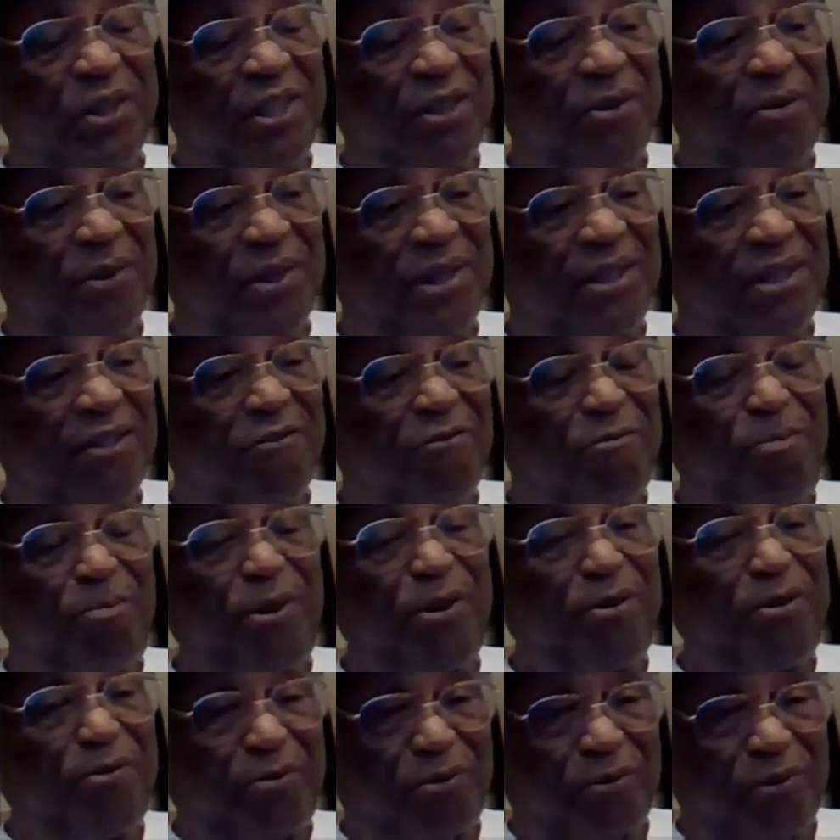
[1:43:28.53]
anyone of
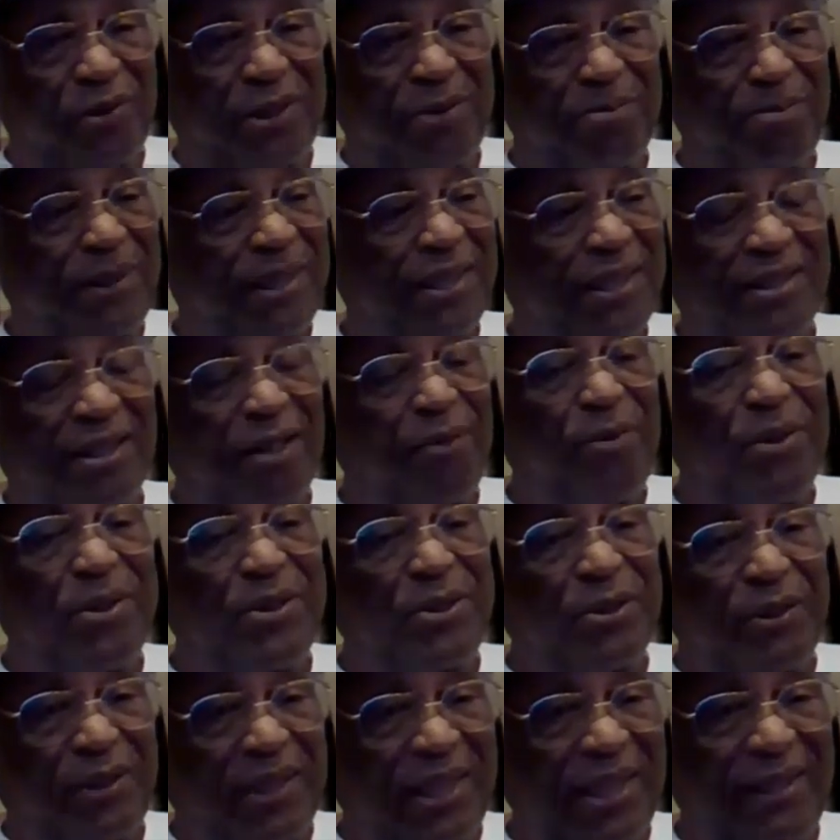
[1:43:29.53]
pilfering because I
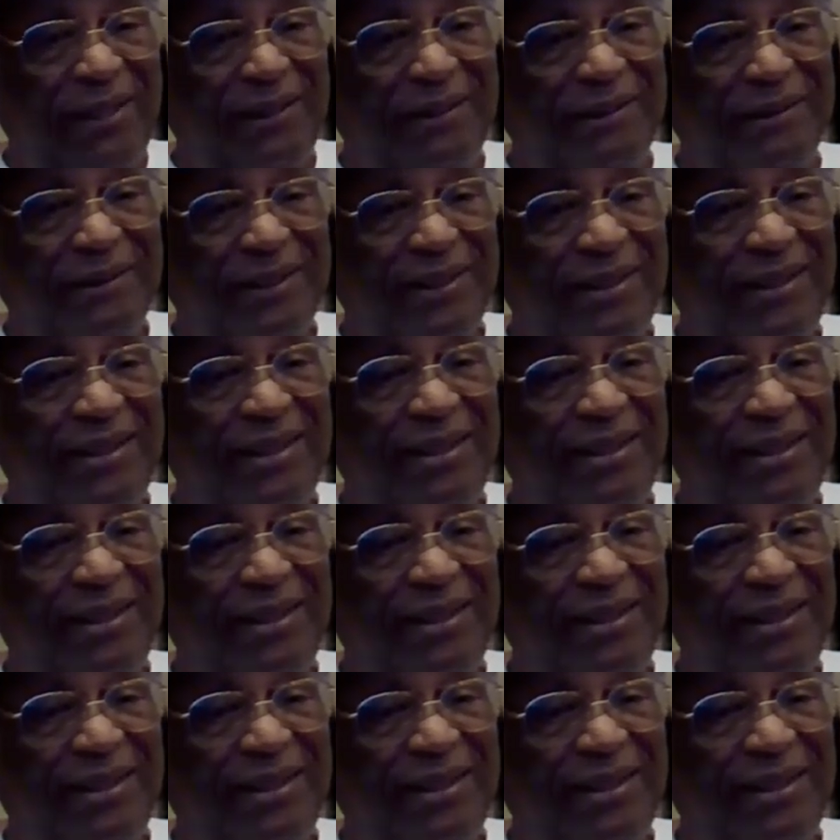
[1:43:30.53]
wasn't there.